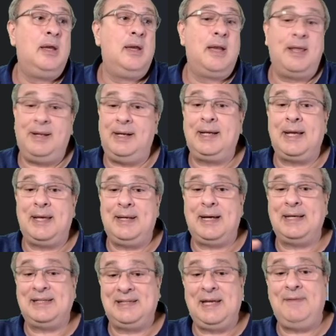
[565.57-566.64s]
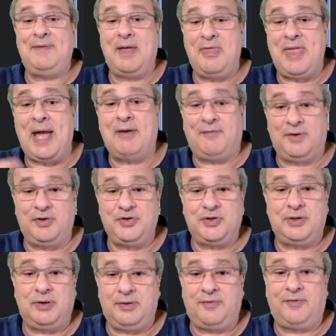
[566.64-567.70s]
And again, I saved that version
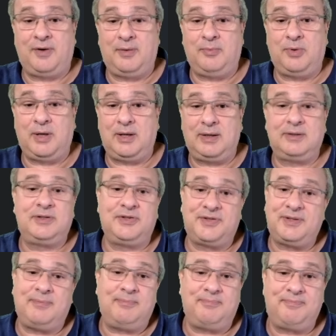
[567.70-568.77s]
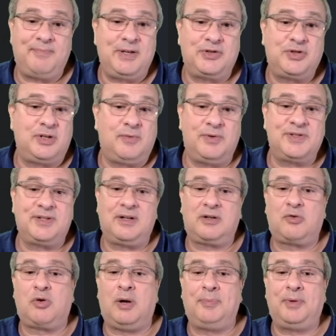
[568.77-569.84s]
of the firmware just to make sure there wasn't a
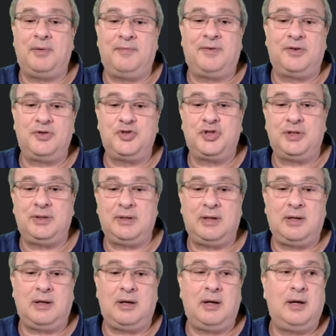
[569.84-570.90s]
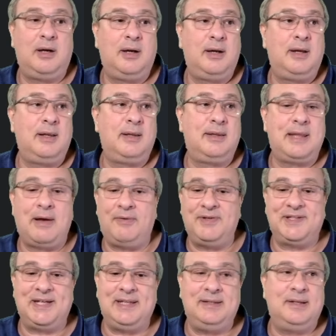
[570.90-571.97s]
corrupt version that was
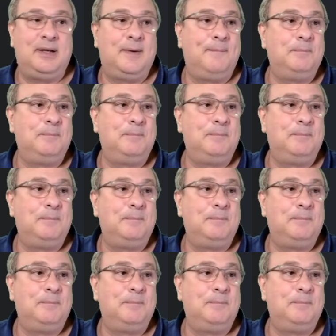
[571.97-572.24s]
in there.